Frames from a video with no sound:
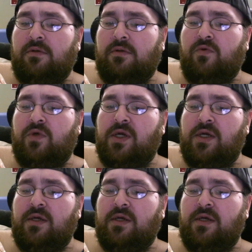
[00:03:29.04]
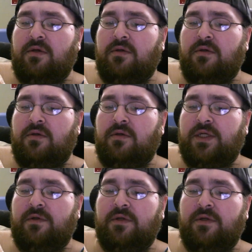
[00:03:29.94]
Okay, that's
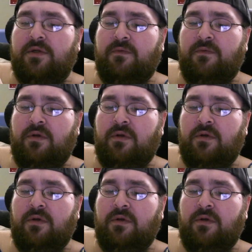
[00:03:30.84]
a little different.